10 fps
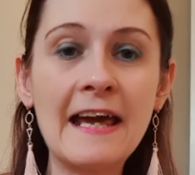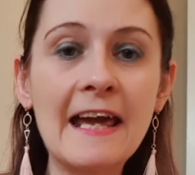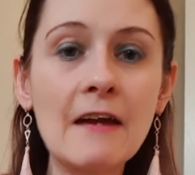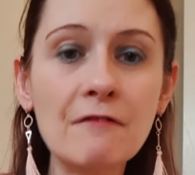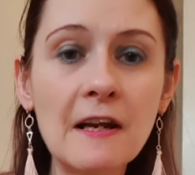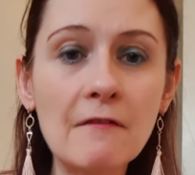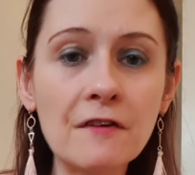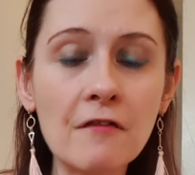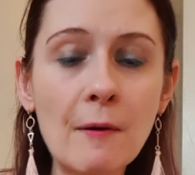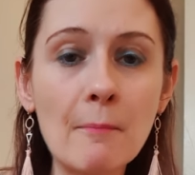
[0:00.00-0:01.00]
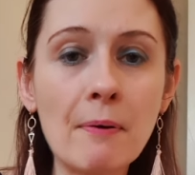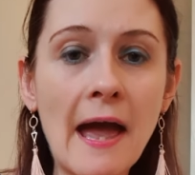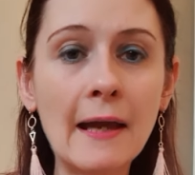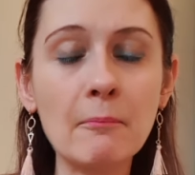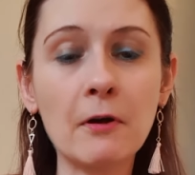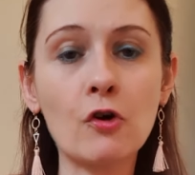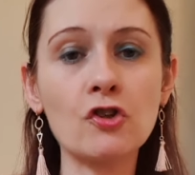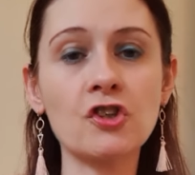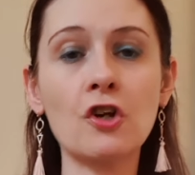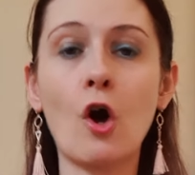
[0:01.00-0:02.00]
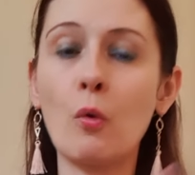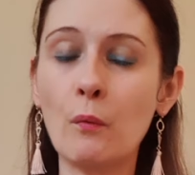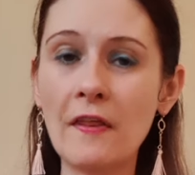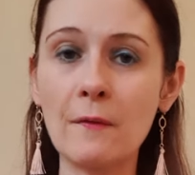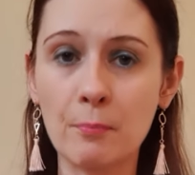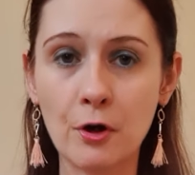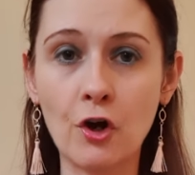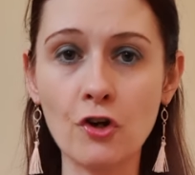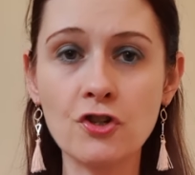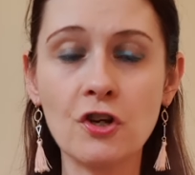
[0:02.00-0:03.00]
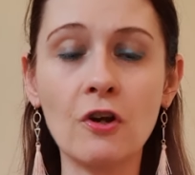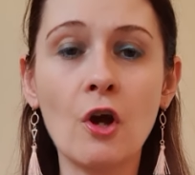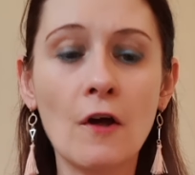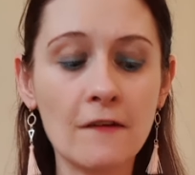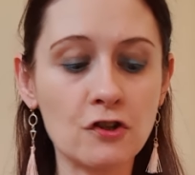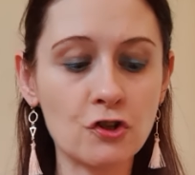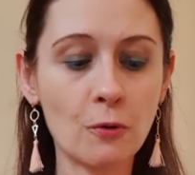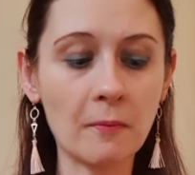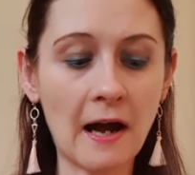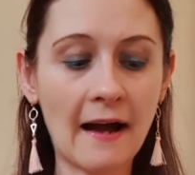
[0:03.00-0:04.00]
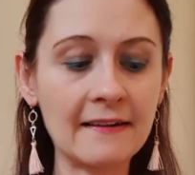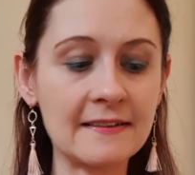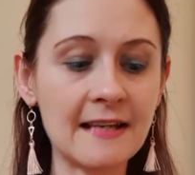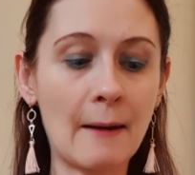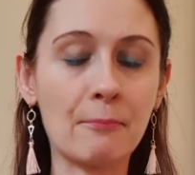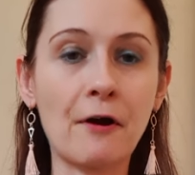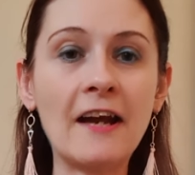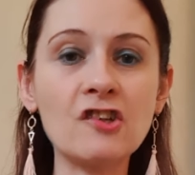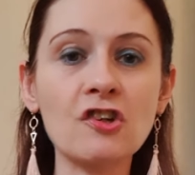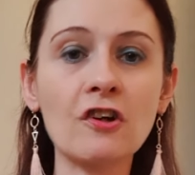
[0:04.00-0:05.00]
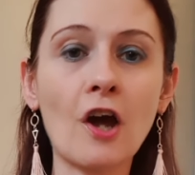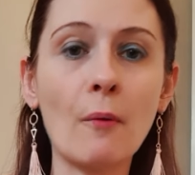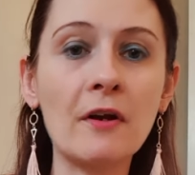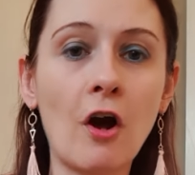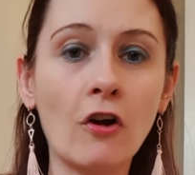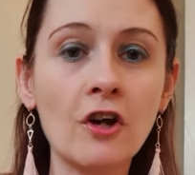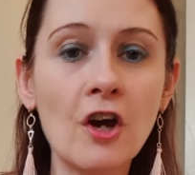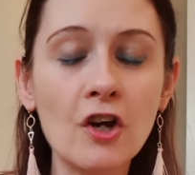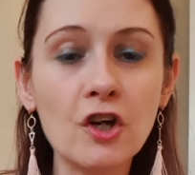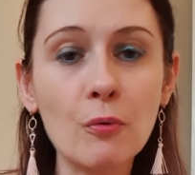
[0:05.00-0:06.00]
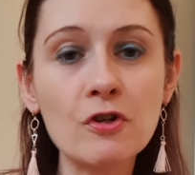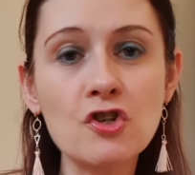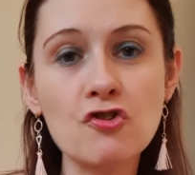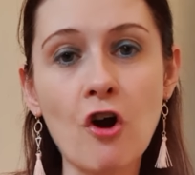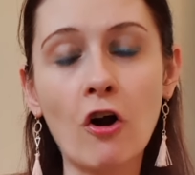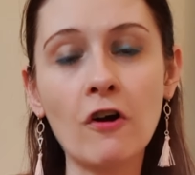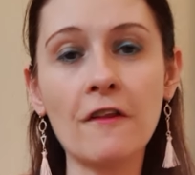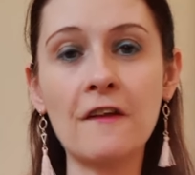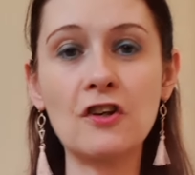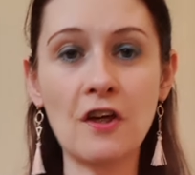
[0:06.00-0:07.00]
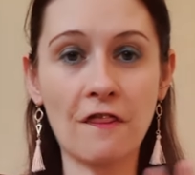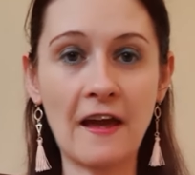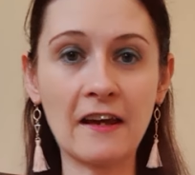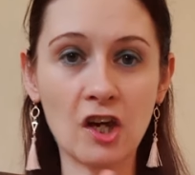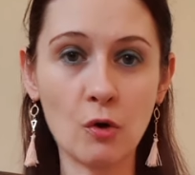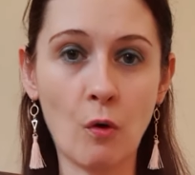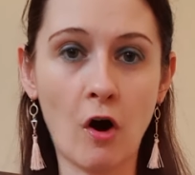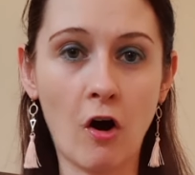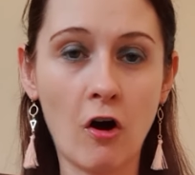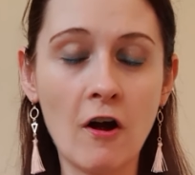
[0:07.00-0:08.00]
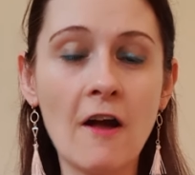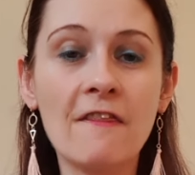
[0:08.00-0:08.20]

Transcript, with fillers: Even if you're in pain because you're not with a person, there's some kind of separation going on. You are stronger than you think you are.